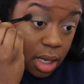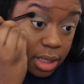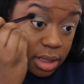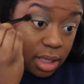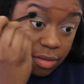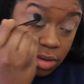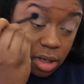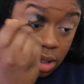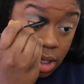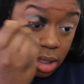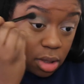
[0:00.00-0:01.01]
It's
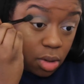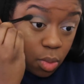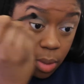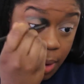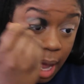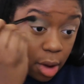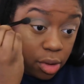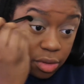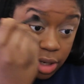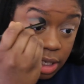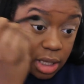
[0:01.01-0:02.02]
definitely a little more
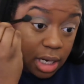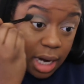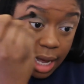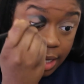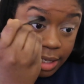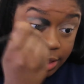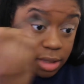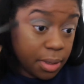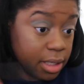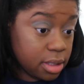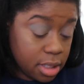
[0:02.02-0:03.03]
powdery than I
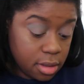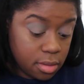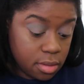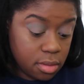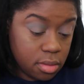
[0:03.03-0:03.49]
expected.